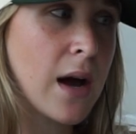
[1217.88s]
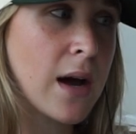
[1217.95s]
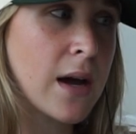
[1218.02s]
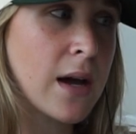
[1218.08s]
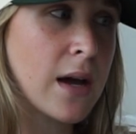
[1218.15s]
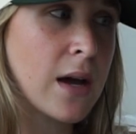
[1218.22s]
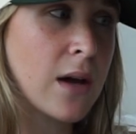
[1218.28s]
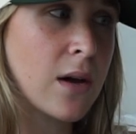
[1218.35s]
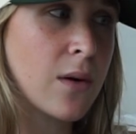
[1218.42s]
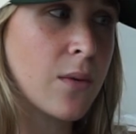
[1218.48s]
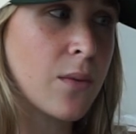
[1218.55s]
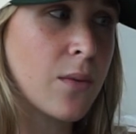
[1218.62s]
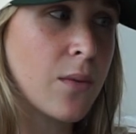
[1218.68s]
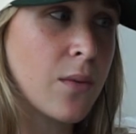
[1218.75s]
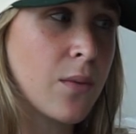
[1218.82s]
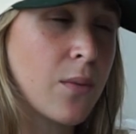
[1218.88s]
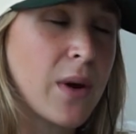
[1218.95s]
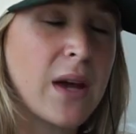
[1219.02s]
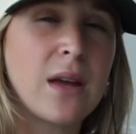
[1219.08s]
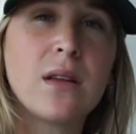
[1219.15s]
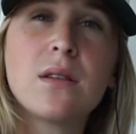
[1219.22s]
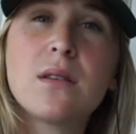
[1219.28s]

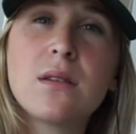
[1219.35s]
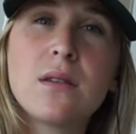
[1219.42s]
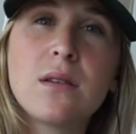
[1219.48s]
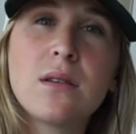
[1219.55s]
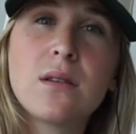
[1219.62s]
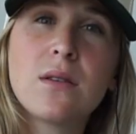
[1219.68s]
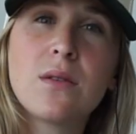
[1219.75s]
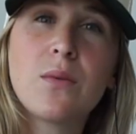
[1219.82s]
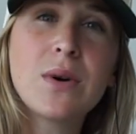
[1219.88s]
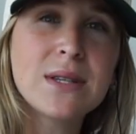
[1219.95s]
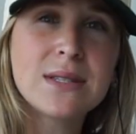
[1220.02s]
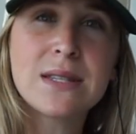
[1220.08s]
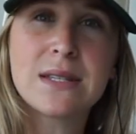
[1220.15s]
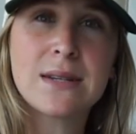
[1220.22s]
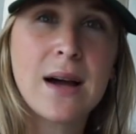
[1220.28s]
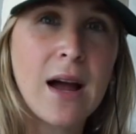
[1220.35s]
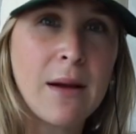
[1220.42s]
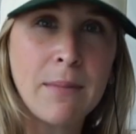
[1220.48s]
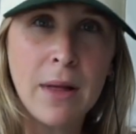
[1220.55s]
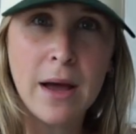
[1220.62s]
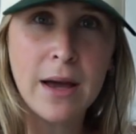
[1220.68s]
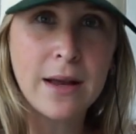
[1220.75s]
Wait, what's the
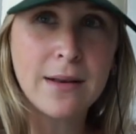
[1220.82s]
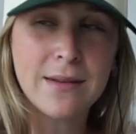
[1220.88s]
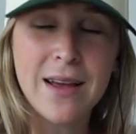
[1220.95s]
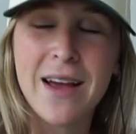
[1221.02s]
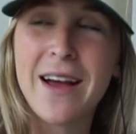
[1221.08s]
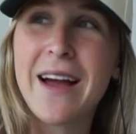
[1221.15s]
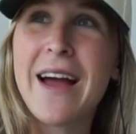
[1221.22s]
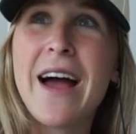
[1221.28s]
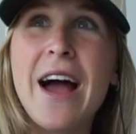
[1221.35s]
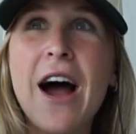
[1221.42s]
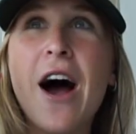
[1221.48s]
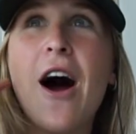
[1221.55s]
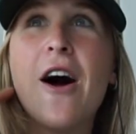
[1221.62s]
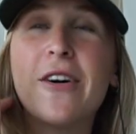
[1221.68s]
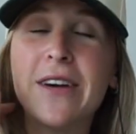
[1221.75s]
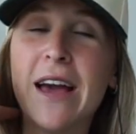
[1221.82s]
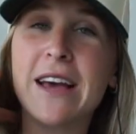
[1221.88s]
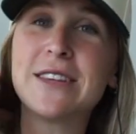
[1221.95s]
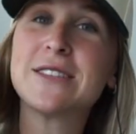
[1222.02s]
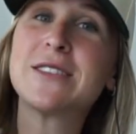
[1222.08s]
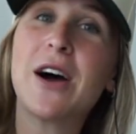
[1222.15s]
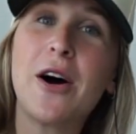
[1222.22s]
timeline?
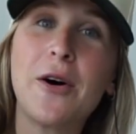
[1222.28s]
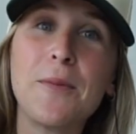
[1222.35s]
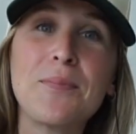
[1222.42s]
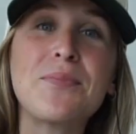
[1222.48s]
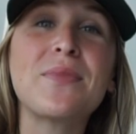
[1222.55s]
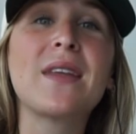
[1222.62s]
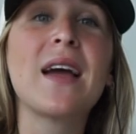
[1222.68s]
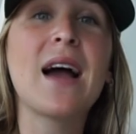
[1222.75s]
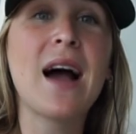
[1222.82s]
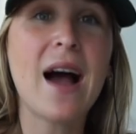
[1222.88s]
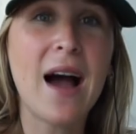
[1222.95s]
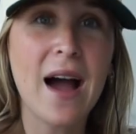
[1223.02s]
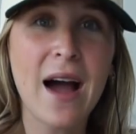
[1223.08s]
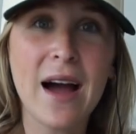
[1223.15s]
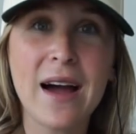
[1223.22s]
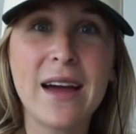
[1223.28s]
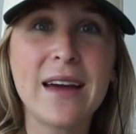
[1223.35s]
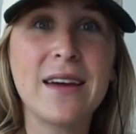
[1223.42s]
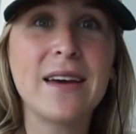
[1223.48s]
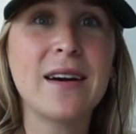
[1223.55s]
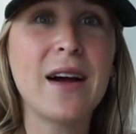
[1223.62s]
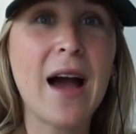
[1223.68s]
Okay, so
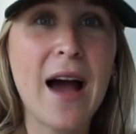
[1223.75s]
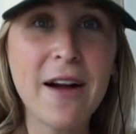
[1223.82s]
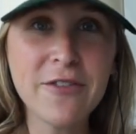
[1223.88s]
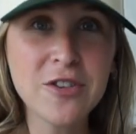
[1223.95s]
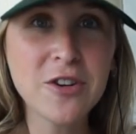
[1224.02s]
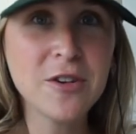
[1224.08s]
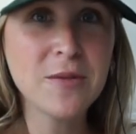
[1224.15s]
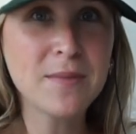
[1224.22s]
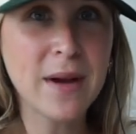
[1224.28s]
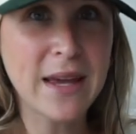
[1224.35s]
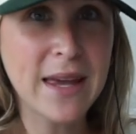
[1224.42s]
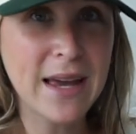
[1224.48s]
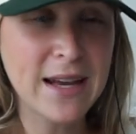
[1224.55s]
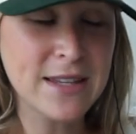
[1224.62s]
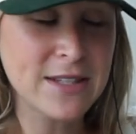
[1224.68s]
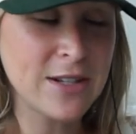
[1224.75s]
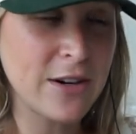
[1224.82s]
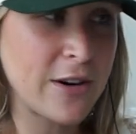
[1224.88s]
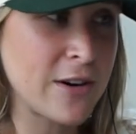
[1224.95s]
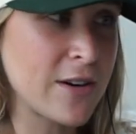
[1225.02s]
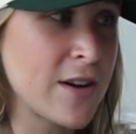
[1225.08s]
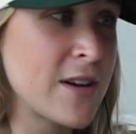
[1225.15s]
after my
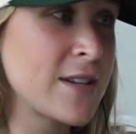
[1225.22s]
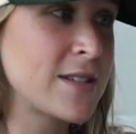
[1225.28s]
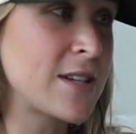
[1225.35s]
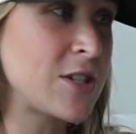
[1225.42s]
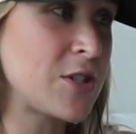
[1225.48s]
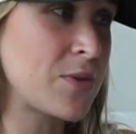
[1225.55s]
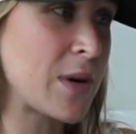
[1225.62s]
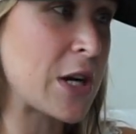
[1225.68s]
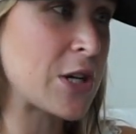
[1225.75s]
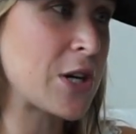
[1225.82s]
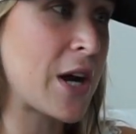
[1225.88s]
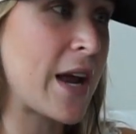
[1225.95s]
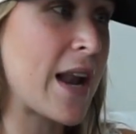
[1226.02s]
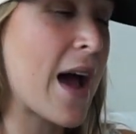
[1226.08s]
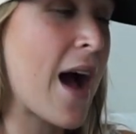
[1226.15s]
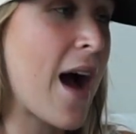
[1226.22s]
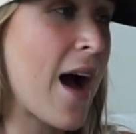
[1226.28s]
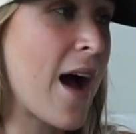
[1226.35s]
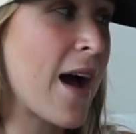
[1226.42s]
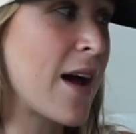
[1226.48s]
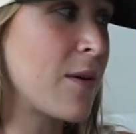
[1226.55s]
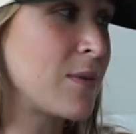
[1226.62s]
cancer situation,
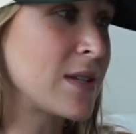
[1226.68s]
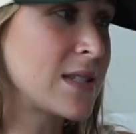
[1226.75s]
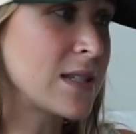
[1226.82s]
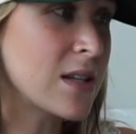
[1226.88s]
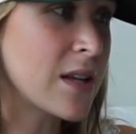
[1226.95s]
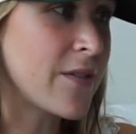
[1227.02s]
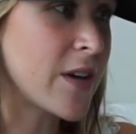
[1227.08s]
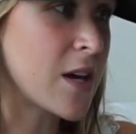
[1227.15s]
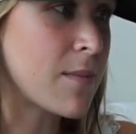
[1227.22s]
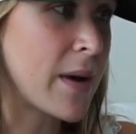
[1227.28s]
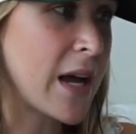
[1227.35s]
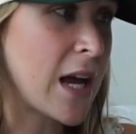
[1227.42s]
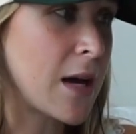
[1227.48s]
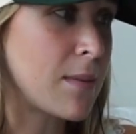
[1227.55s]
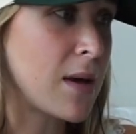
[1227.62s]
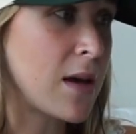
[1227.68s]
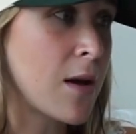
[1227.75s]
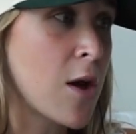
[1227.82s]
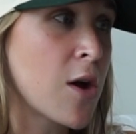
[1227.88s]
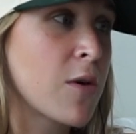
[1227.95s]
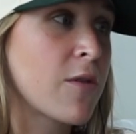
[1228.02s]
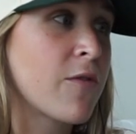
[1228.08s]
I was still living in
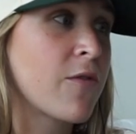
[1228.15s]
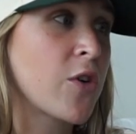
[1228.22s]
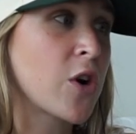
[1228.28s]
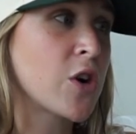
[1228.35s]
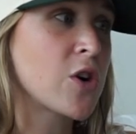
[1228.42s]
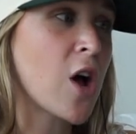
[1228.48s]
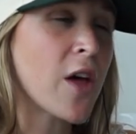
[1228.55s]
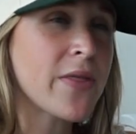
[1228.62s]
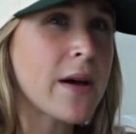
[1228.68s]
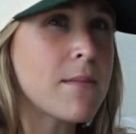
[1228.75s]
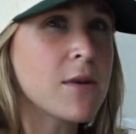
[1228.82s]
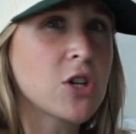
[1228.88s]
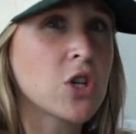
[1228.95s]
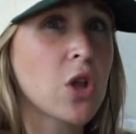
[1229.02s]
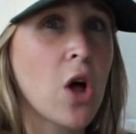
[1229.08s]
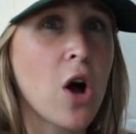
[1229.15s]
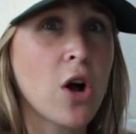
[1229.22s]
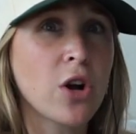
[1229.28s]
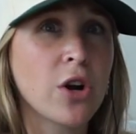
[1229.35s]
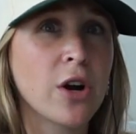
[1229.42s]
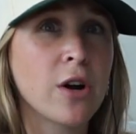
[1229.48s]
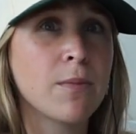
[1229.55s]
Miami for not that much
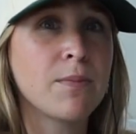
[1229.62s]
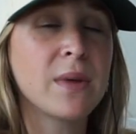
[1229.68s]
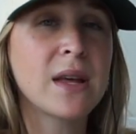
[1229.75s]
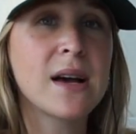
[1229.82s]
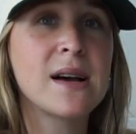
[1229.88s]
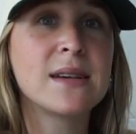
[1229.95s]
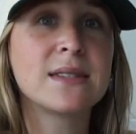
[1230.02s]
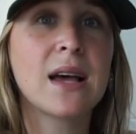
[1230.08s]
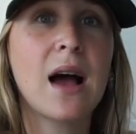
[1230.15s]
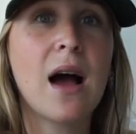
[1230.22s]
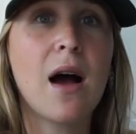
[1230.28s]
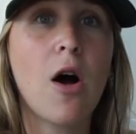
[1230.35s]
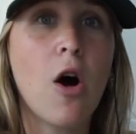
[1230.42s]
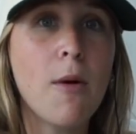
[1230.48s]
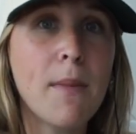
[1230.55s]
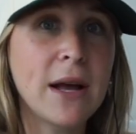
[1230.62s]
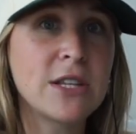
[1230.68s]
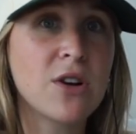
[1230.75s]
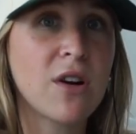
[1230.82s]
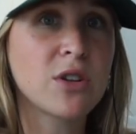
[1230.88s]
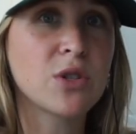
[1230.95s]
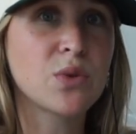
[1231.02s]
longer because all
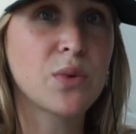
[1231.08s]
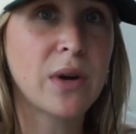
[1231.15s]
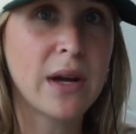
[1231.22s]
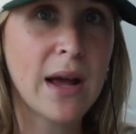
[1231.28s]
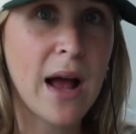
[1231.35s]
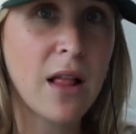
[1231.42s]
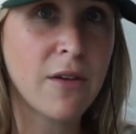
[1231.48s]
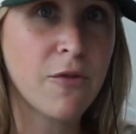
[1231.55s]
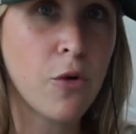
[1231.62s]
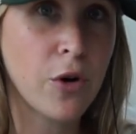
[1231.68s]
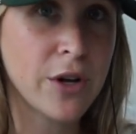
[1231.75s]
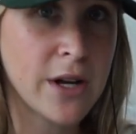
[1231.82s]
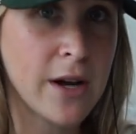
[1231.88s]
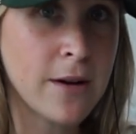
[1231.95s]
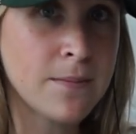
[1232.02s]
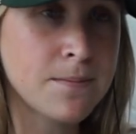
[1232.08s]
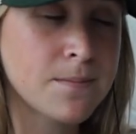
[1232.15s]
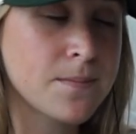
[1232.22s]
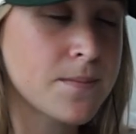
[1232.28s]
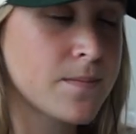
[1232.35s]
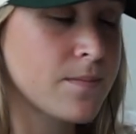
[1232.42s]
my doctors were in California